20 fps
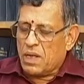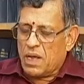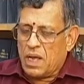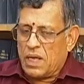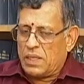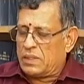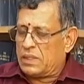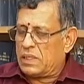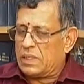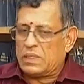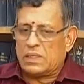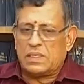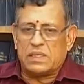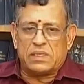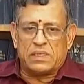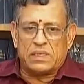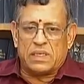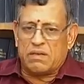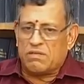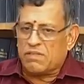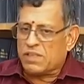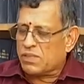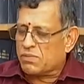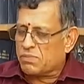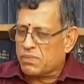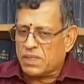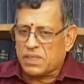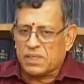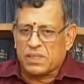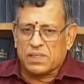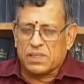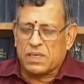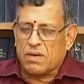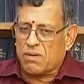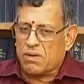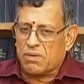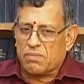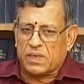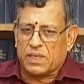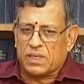I think this investment this
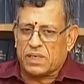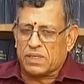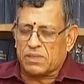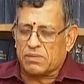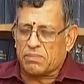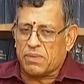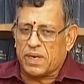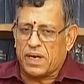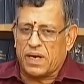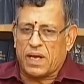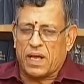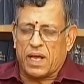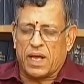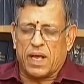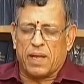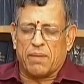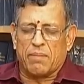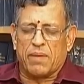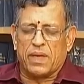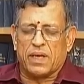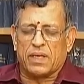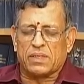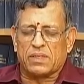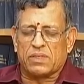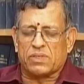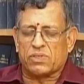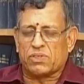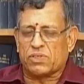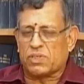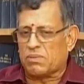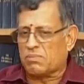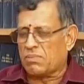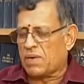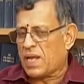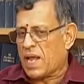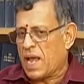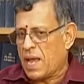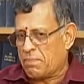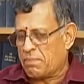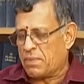government has made, I am
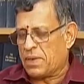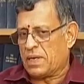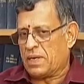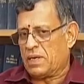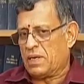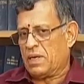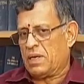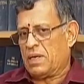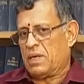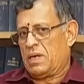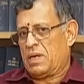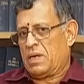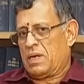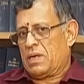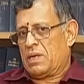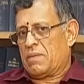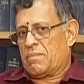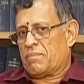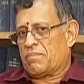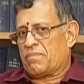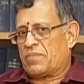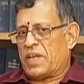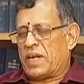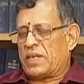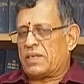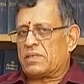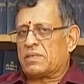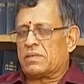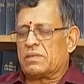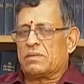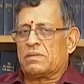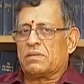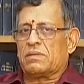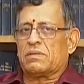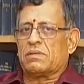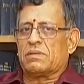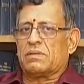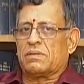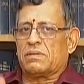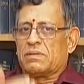extremely happy that
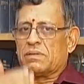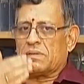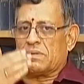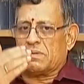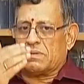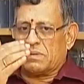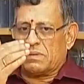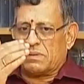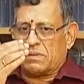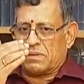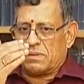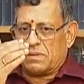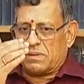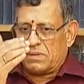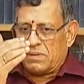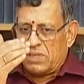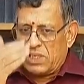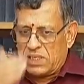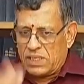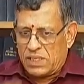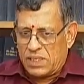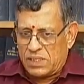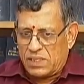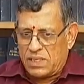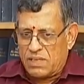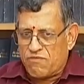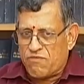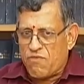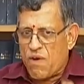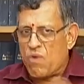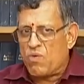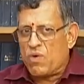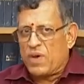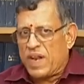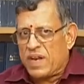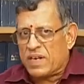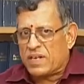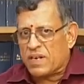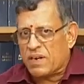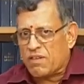this is the
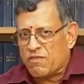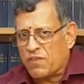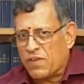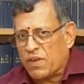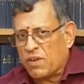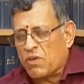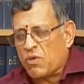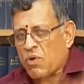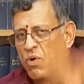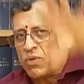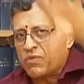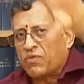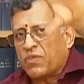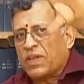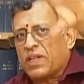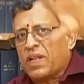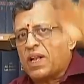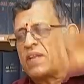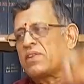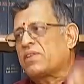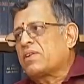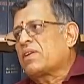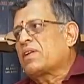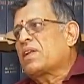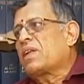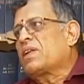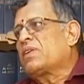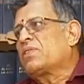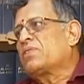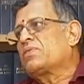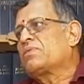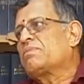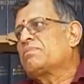foundation for growth for the next 10 years.